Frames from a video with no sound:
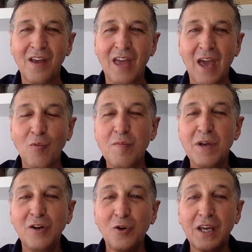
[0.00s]
and we've been
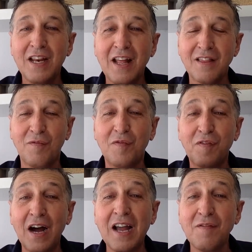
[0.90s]
looking at the
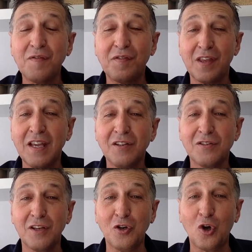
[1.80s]
five things
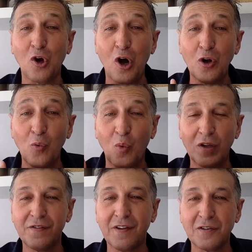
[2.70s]
that God
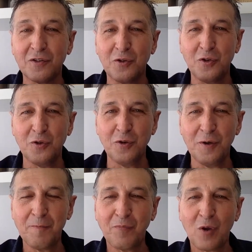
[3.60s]
wants us to do
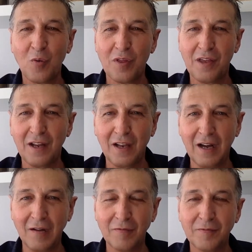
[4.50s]
with our
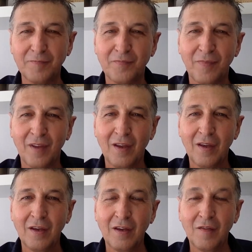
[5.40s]
life.
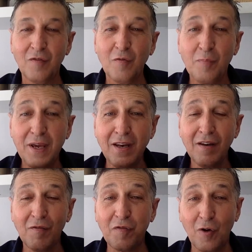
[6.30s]
If you've been
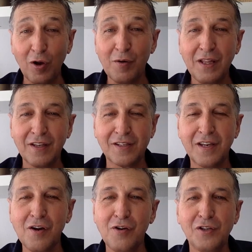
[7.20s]
following the
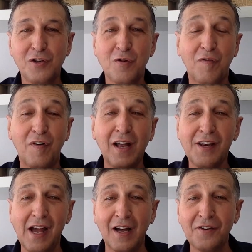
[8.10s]
series, you'll find
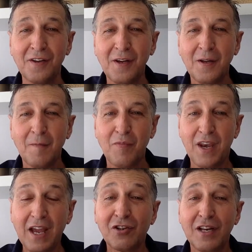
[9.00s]
out that
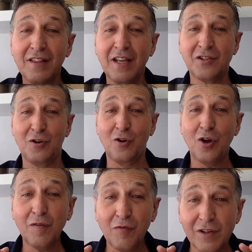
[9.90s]
actually there's a lot
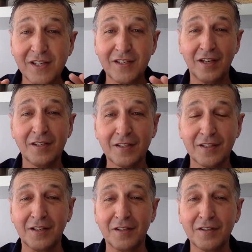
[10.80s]
of
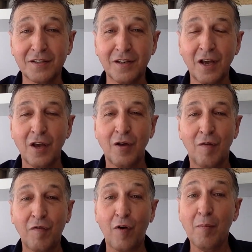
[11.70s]
resistance
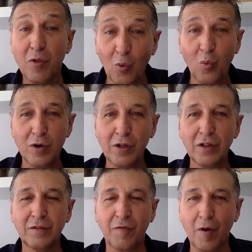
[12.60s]
from the
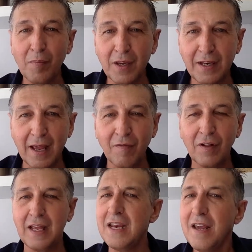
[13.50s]
world, from the devil,
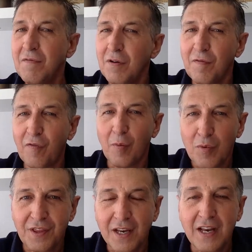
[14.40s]
and even from
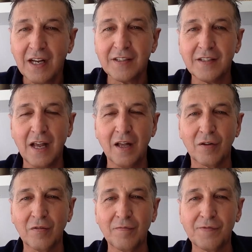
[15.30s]
within
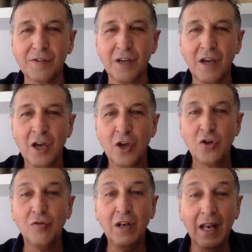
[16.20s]
ourselves to
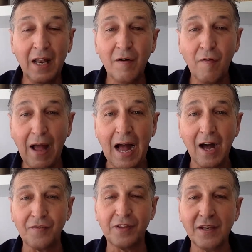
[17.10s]
live
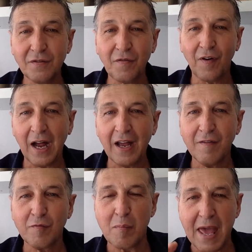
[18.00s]
out these
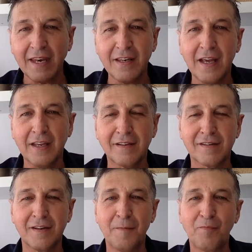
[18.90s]
five
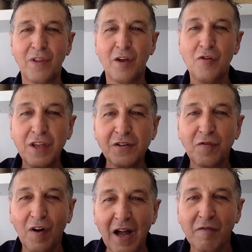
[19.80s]
mandates, these
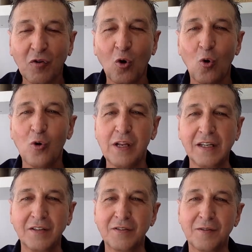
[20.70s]
five
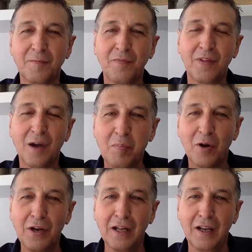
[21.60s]
callings
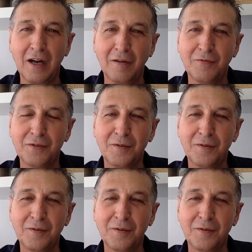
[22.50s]
upon our lives.